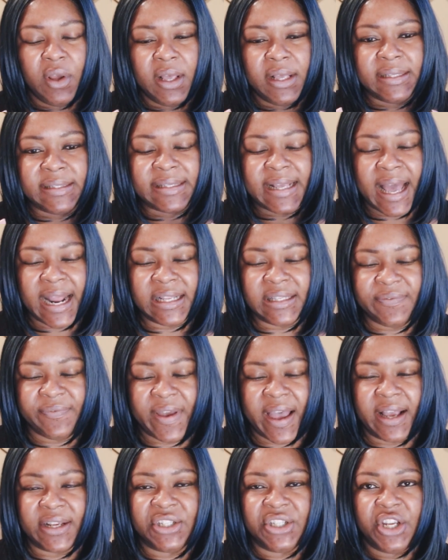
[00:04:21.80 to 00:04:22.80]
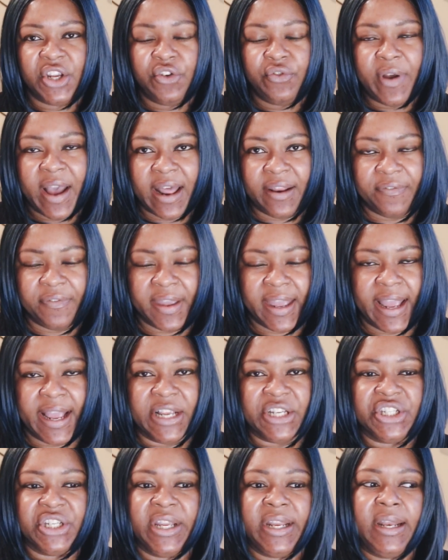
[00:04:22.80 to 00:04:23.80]
satisfaction,
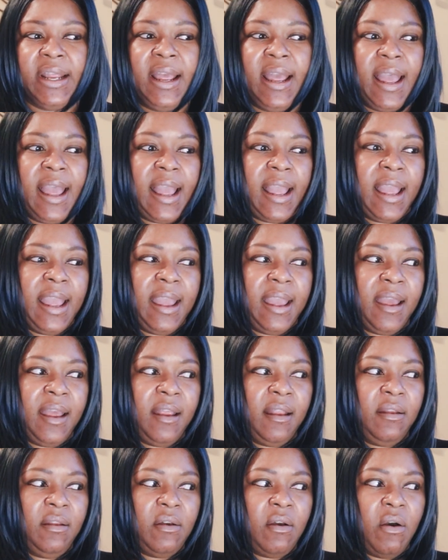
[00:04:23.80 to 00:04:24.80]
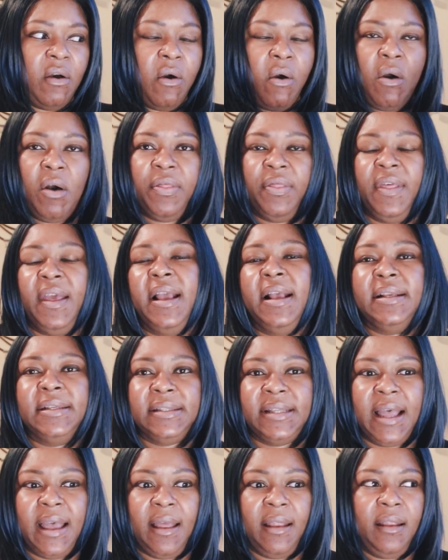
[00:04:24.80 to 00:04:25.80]
gratification, and all things
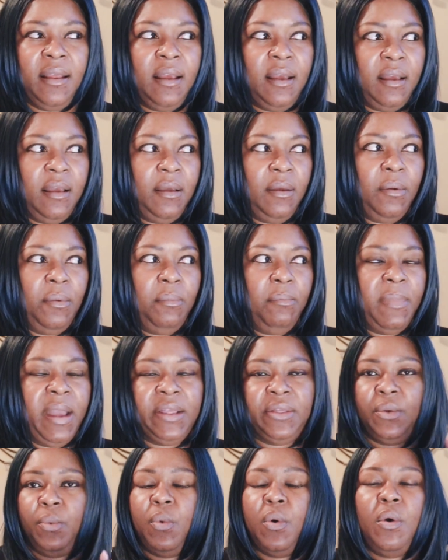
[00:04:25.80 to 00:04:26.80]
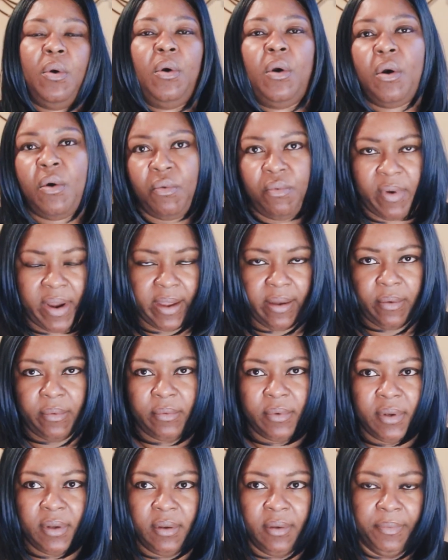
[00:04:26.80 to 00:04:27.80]
that make the world go round,
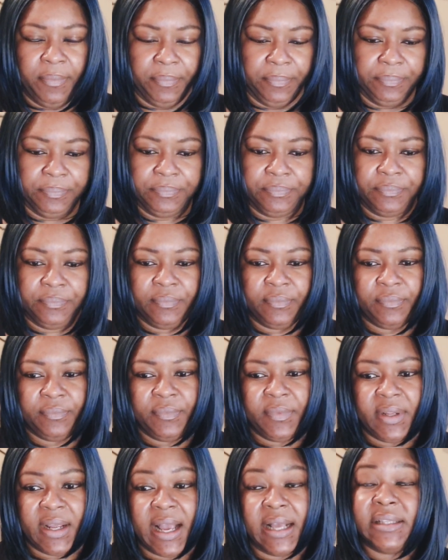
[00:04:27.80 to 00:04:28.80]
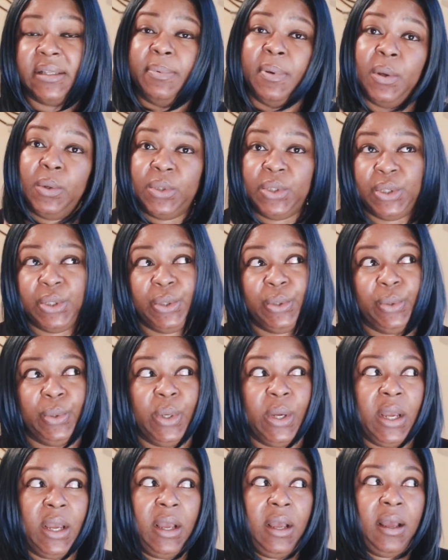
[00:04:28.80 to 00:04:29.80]
as opposed to
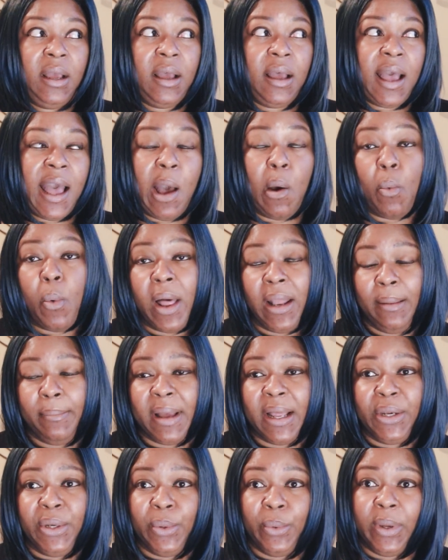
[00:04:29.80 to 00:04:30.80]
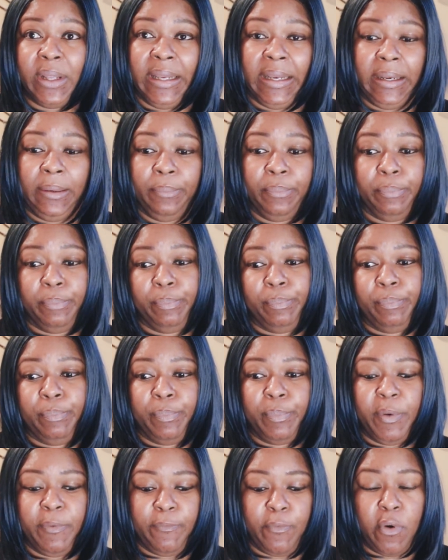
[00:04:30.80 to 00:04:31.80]
how well am I doing in
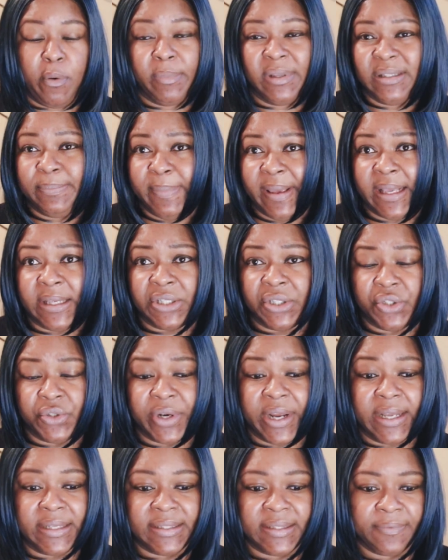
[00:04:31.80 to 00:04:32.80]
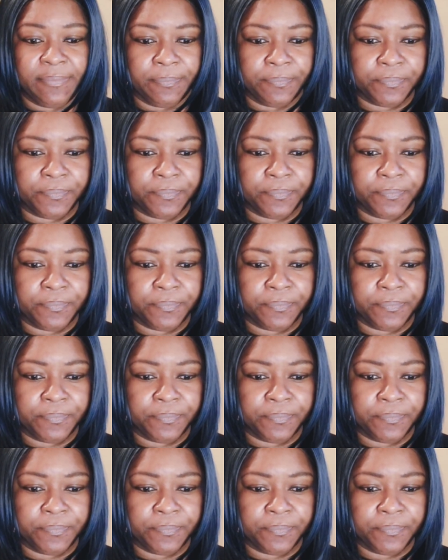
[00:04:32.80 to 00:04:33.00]
performance-based stress.